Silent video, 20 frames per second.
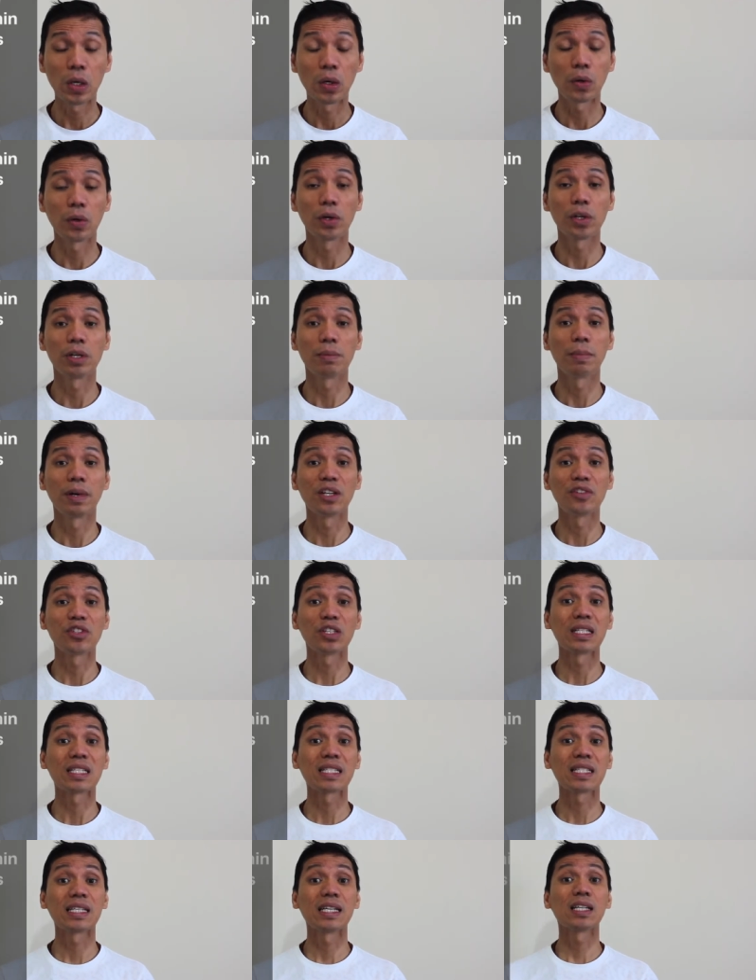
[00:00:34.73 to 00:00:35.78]
or you may
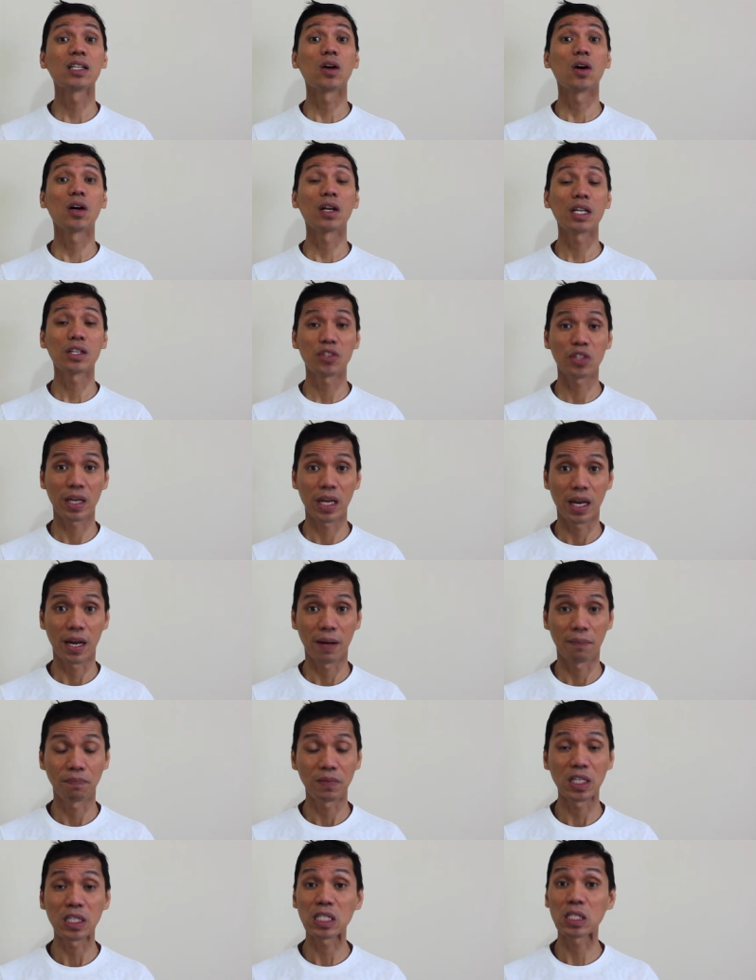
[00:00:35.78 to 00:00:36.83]
just sit on a chair
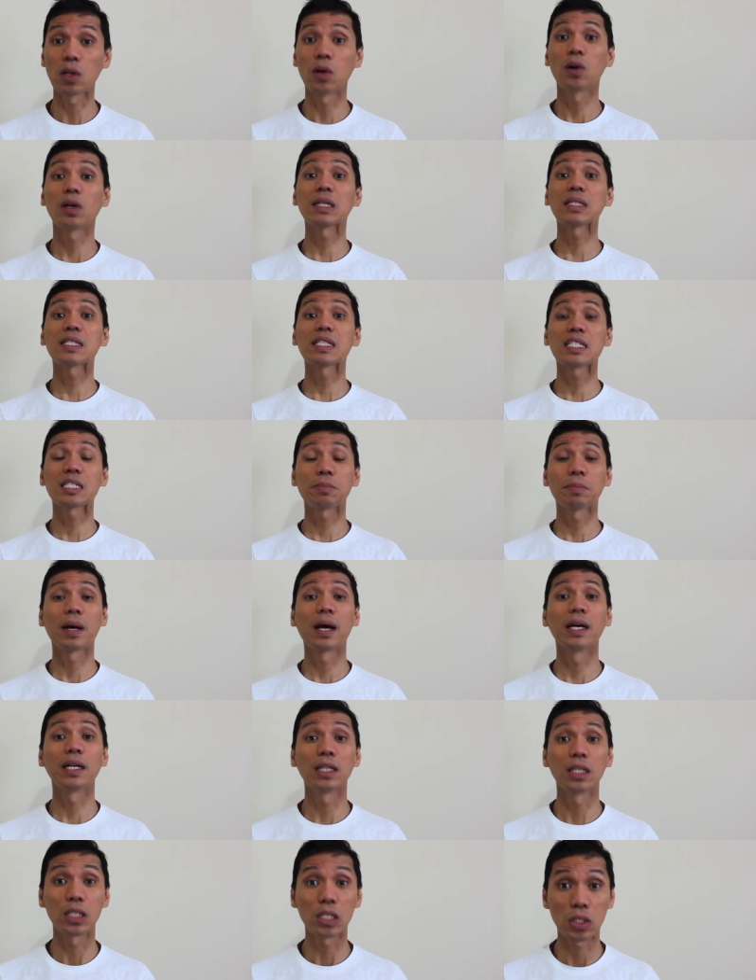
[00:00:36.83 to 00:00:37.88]
as long as the
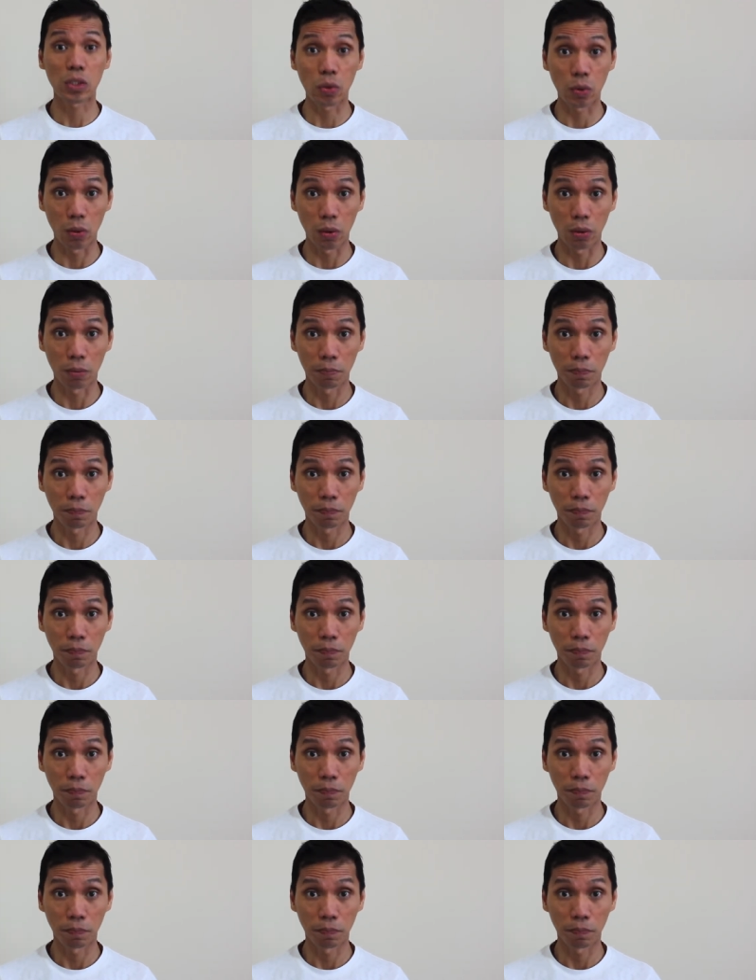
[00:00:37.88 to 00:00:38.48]
spine is tall.